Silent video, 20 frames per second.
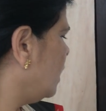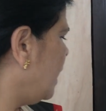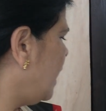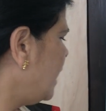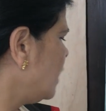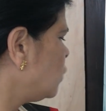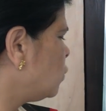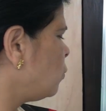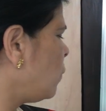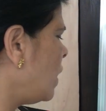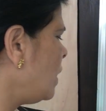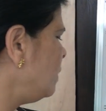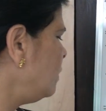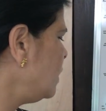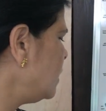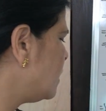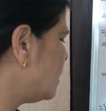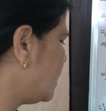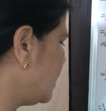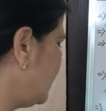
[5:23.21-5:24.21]

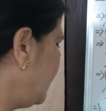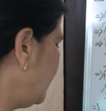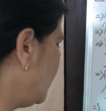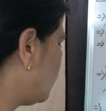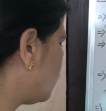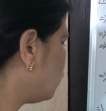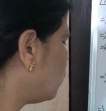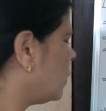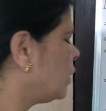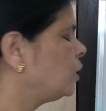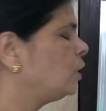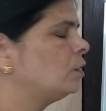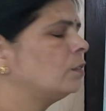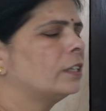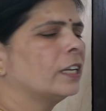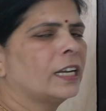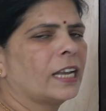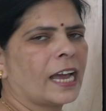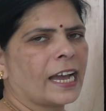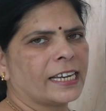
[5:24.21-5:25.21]
HYV seeds were
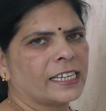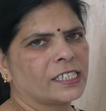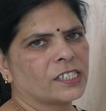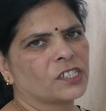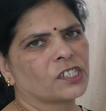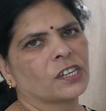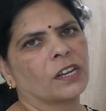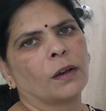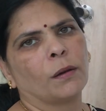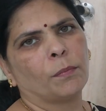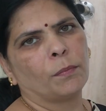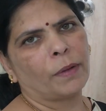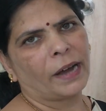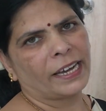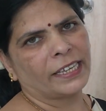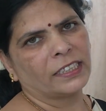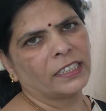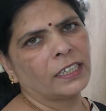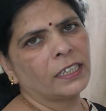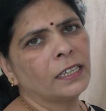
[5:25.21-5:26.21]
utilized
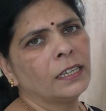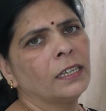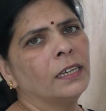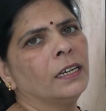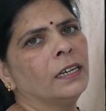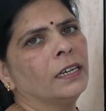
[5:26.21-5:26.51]
by the